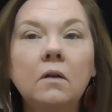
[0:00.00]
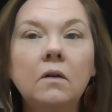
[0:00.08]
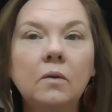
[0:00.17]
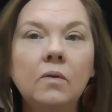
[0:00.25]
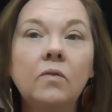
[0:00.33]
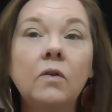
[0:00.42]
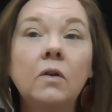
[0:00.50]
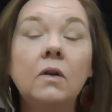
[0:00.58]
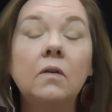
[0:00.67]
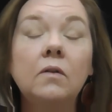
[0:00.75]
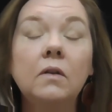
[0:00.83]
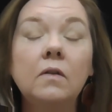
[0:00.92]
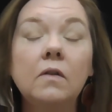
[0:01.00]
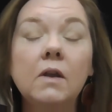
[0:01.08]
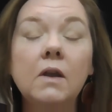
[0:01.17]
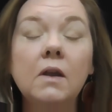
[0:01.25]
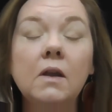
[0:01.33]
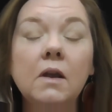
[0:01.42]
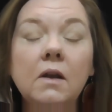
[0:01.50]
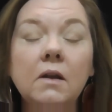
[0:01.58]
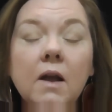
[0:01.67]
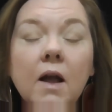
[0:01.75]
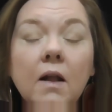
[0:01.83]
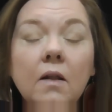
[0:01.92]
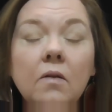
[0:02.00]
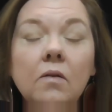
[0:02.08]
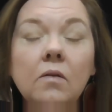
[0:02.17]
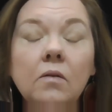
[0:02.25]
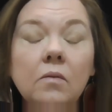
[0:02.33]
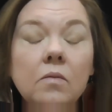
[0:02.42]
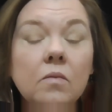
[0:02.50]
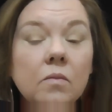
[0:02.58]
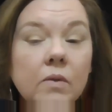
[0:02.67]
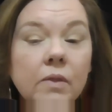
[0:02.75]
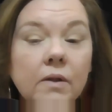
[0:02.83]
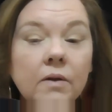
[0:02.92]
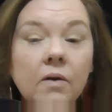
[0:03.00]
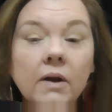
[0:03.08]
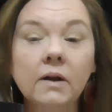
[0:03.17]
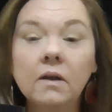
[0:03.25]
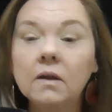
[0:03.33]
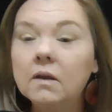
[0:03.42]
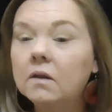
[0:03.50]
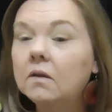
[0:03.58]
Don't know if you can even see any colour with the lighting.